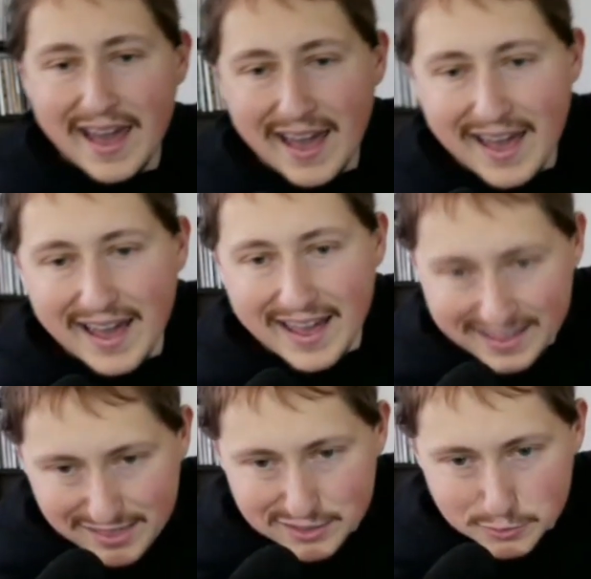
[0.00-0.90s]
And
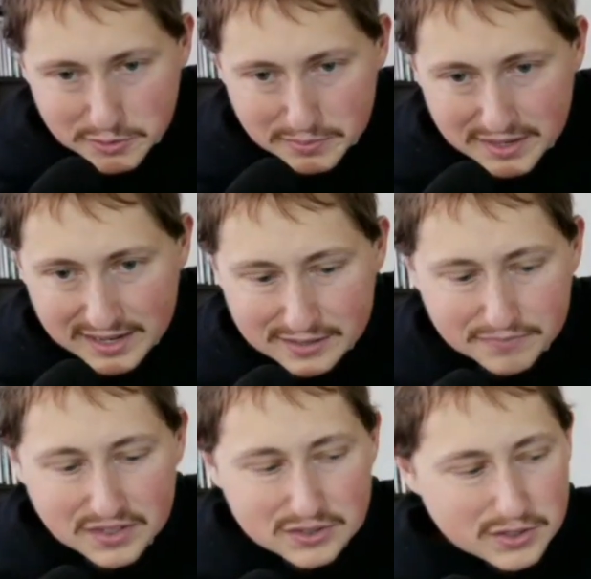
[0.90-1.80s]
this 3-pack.
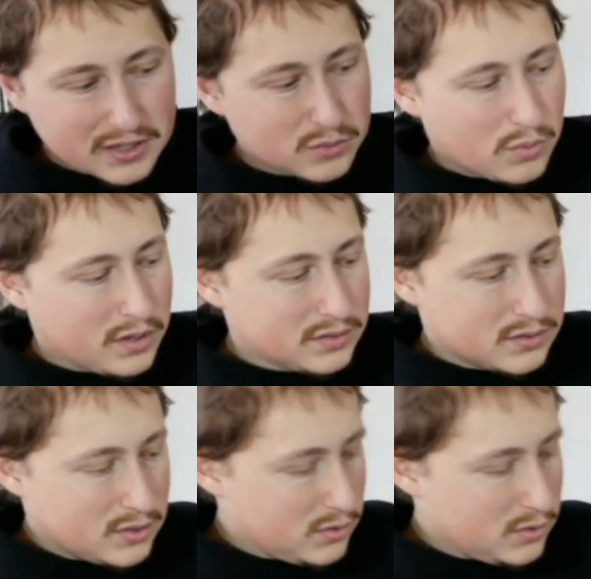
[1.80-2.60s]
So that's 1, 2,